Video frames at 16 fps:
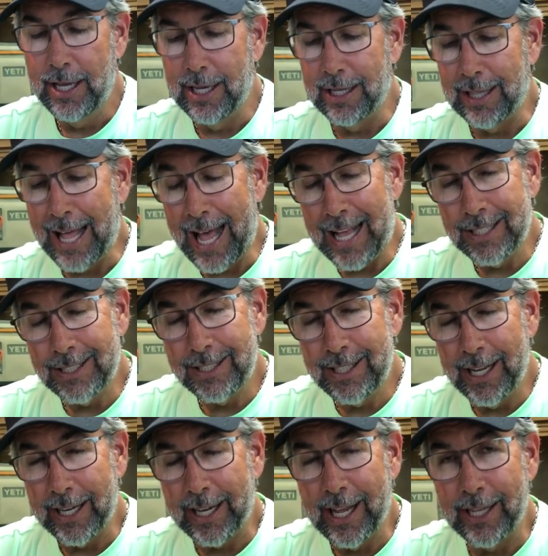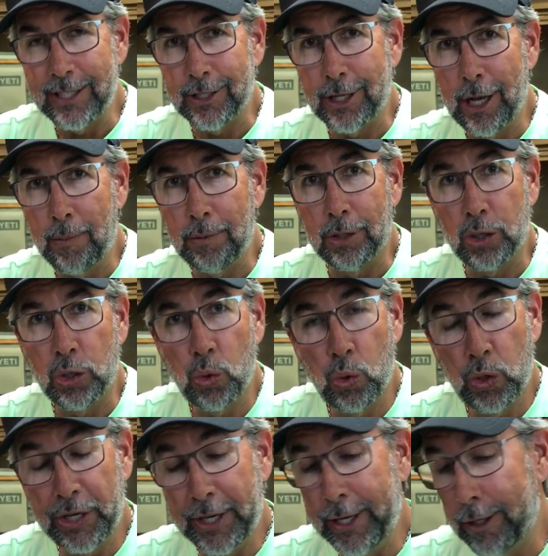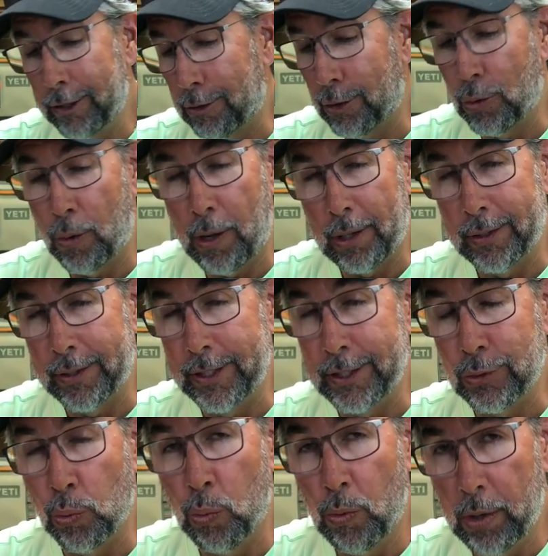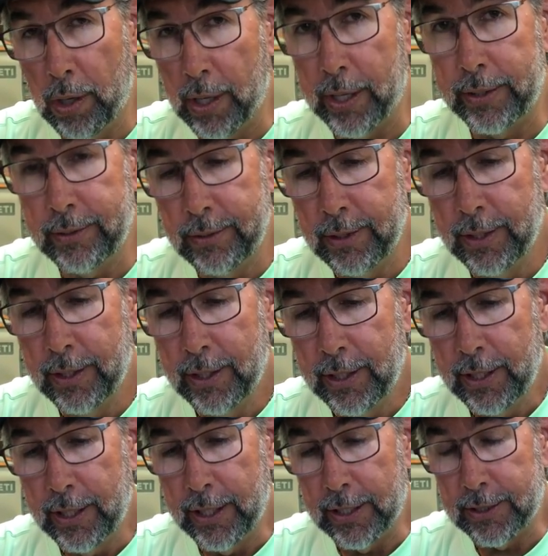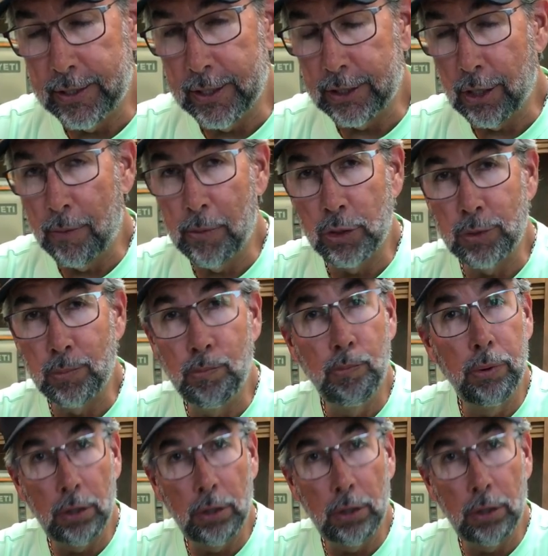Elastec has a couple of killer qualities. One is it's almost